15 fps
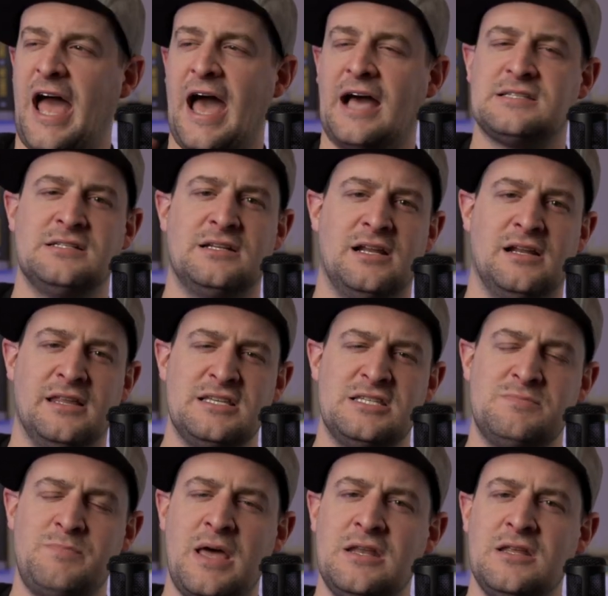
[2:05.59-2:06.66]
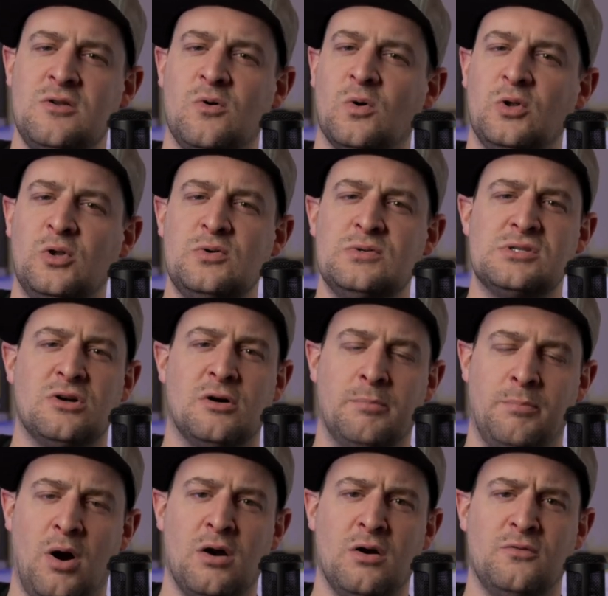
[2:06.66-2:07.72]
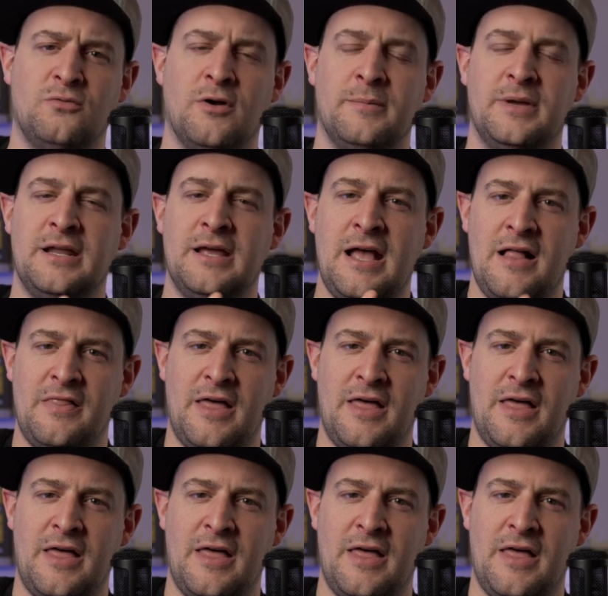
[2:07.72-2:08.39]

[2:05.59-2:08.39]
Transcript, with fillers: accidentally spend it or lose it or borrow from it